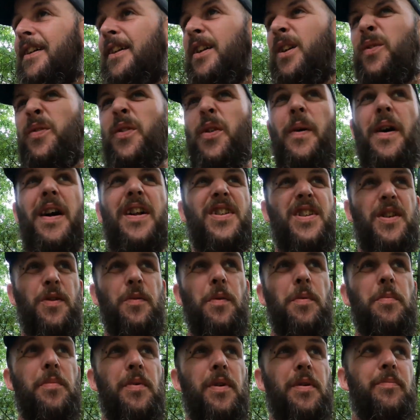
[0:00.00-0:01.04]
Although actually
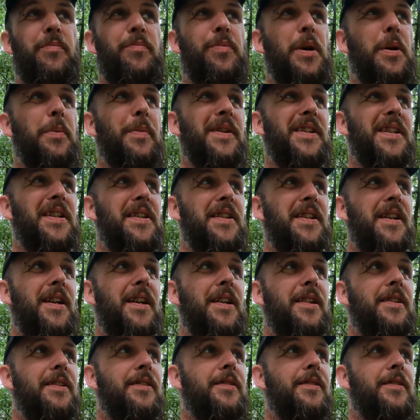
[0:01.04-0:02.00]
we've been pretty busy today.